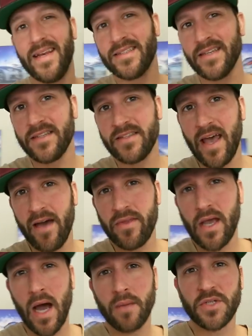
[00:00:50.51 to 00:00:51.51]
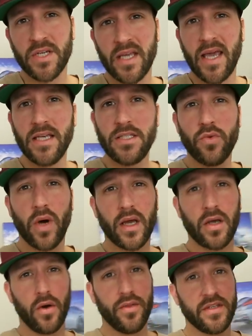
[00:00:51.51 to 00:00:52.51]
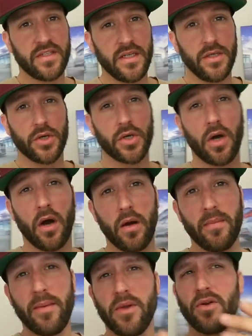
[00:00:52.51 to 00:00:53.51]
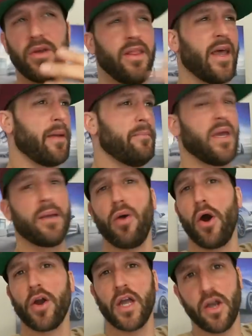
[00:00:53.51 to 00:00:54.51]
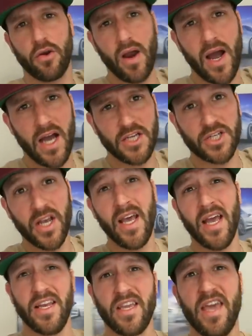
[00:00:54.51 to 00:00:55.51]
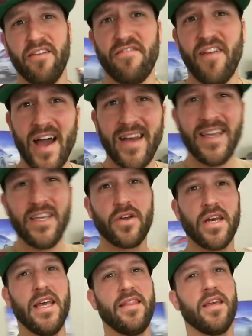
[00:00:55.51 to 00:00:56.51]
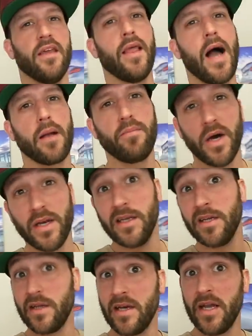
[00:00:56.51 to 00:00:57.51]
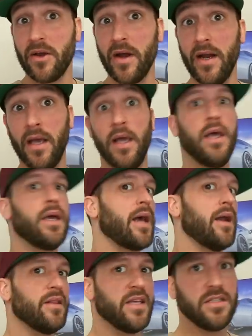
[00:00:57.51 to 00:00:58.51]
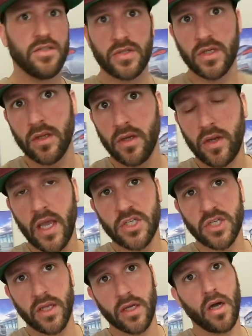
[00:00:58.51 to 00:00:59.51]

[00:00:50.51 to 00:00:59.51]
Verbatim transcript: It is nice to have the option in case you wanna code this into your car. Maybe you're in like a big parking garage and you can't find it, you can hit the unlock button and you can hear it kind of leads you to the location of the